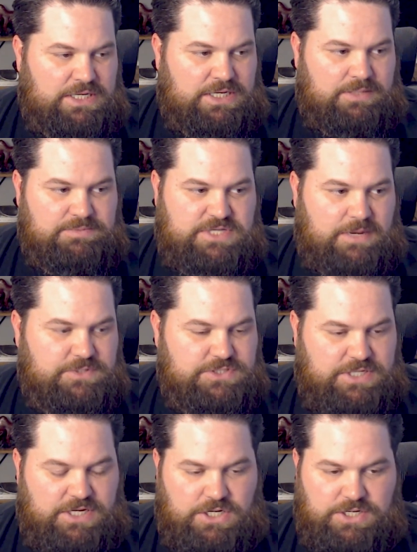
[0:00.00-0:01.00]

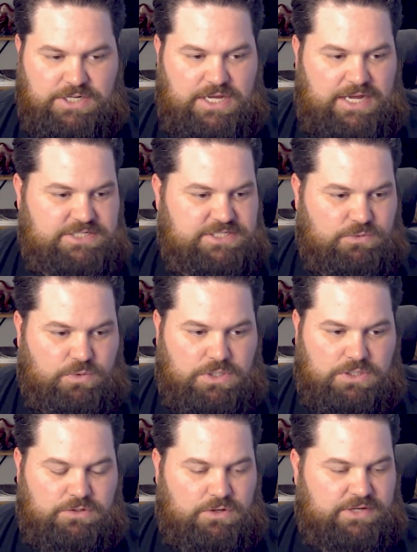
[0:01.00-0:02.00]
Cybersecurity, IT
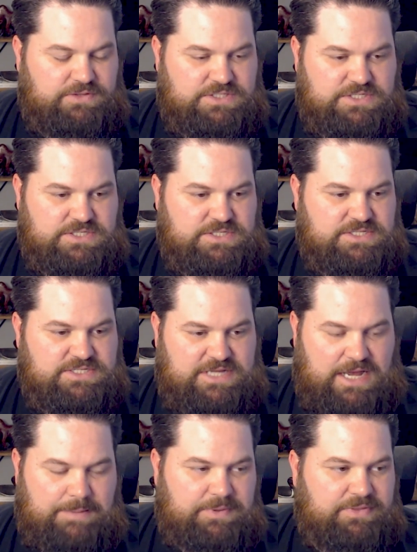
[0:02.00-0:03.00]
work, right? This isn't
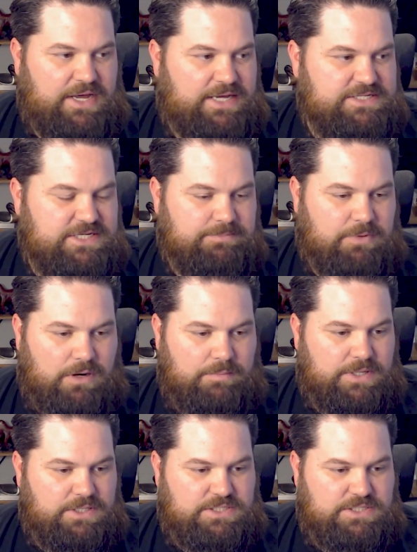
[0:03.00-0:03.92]
stopping the IT department.